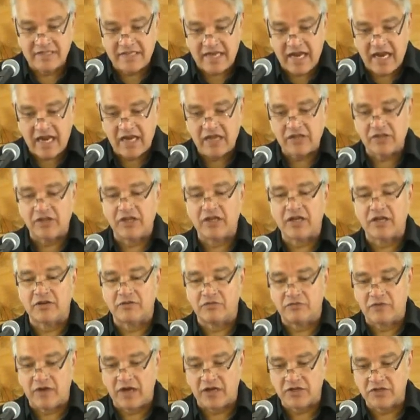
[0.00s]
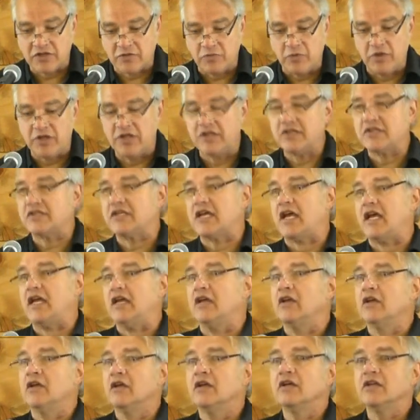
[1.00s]
Daily confession. We could
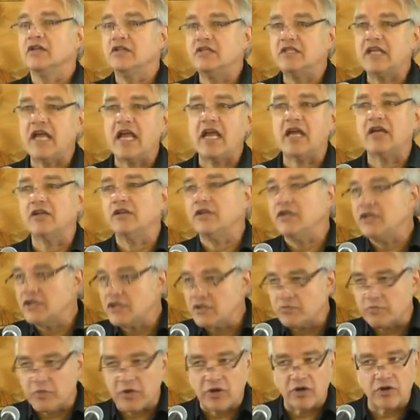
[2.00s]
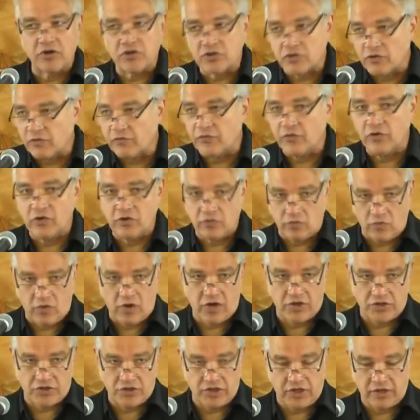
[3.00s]
say daily spiritual foot
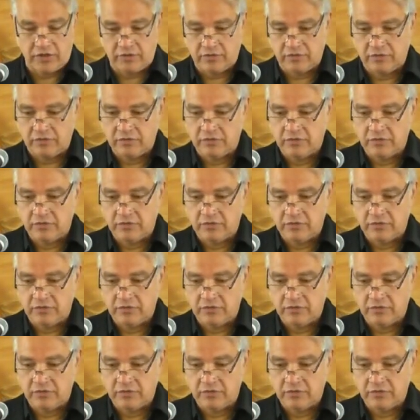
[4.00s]
washing.